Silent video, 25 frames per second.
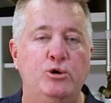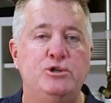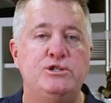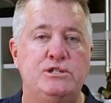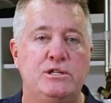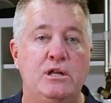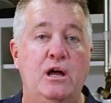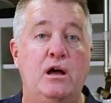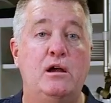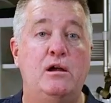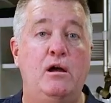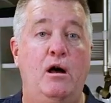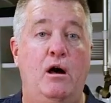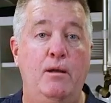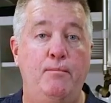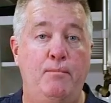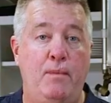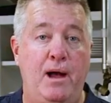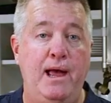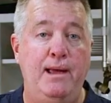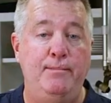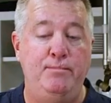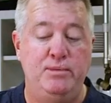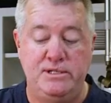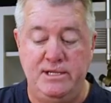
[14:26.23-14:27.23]
stuck on
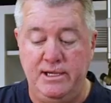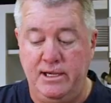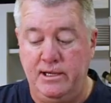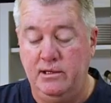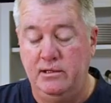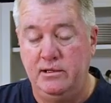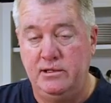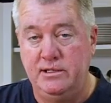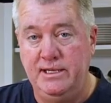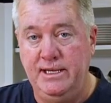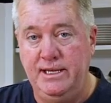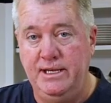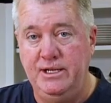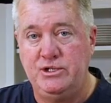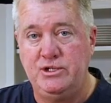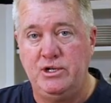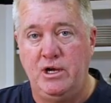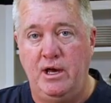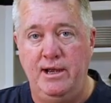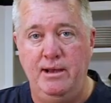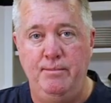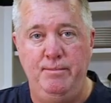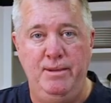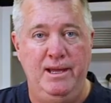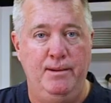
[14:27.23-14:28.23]
my particular dish
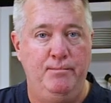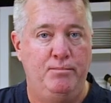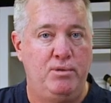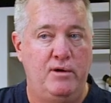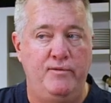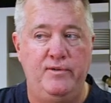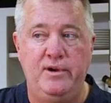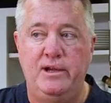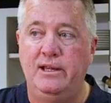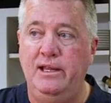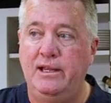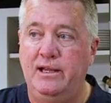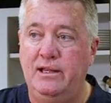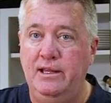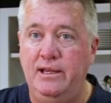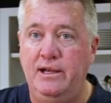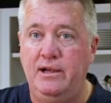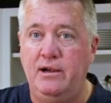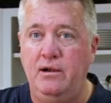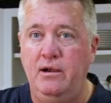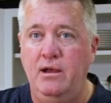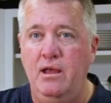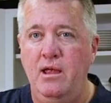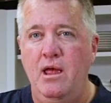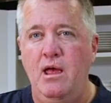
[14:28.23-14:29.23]
on it being perfectly
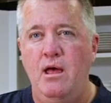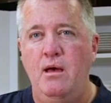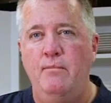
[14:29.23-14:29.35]
clear,